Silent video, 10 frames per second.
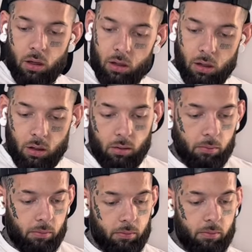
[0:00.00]

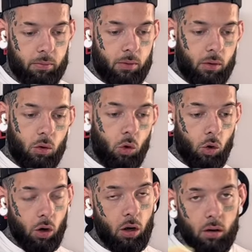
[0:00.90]
Um,
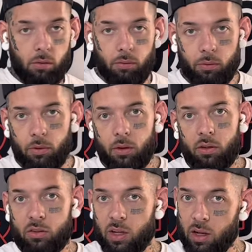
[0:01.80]
or
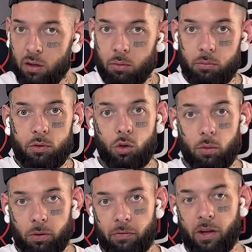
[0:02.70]
send them to a
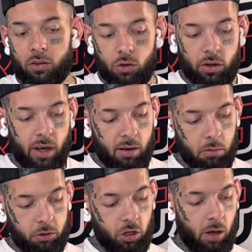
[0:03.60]
professional to have
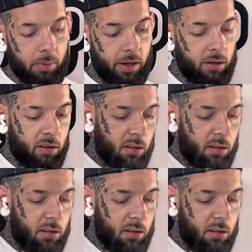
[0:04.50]
them sharpened.